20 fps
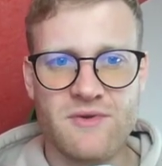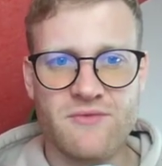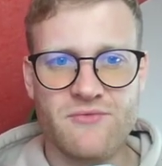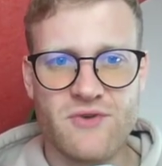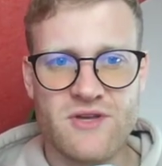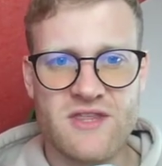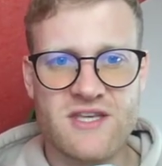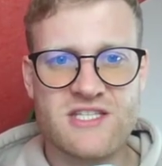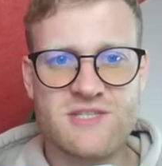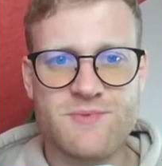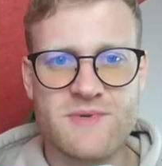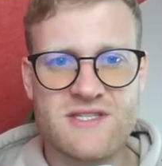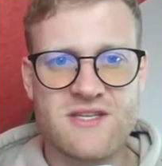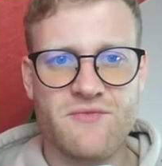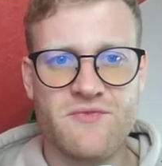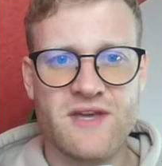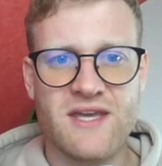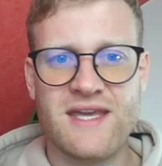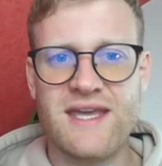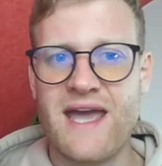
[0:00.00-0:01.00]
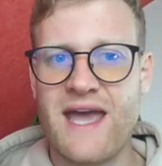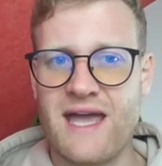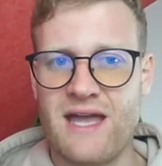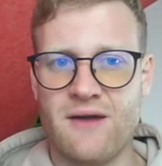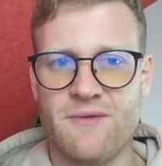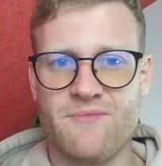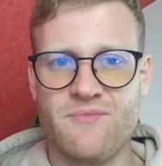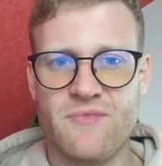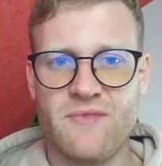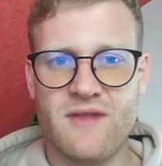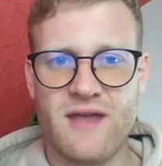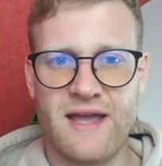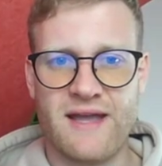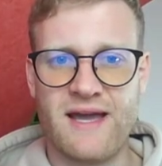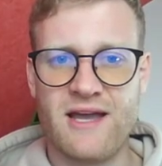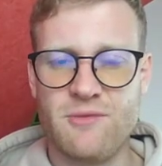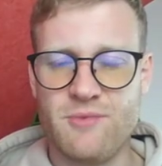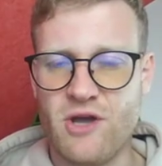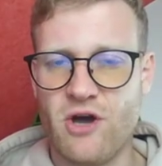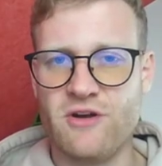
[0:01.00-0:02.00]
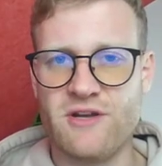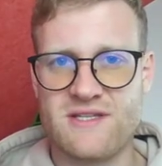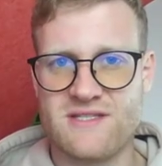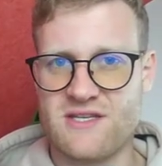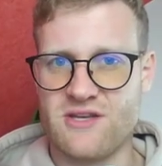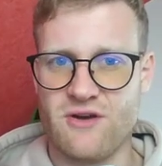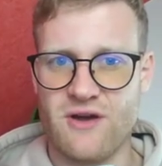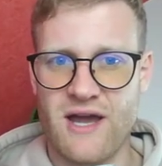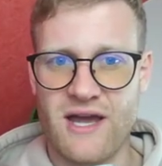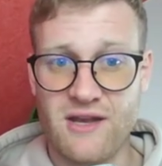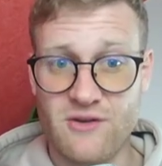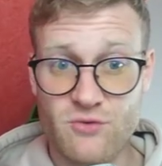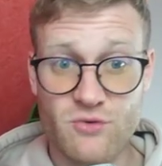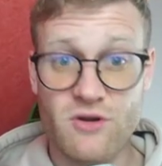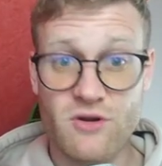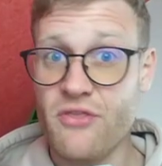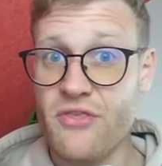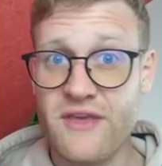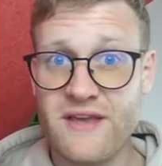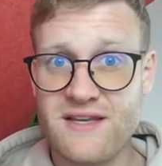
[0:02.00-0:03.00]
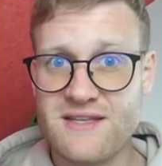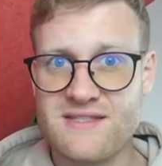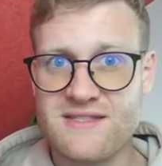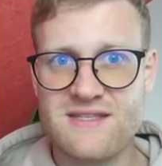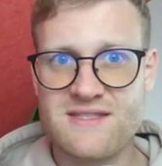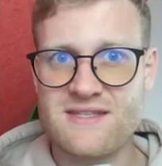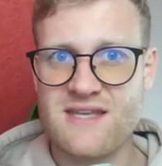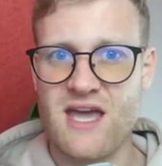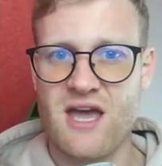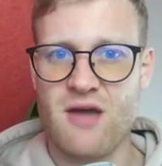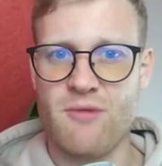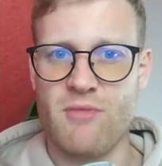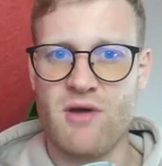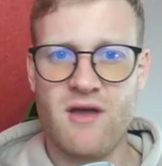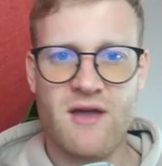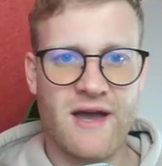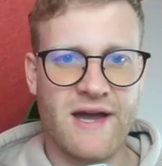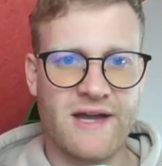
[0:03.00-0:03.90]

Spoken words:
for this specific EA, I gotta be honest here, I do not think it's a scam.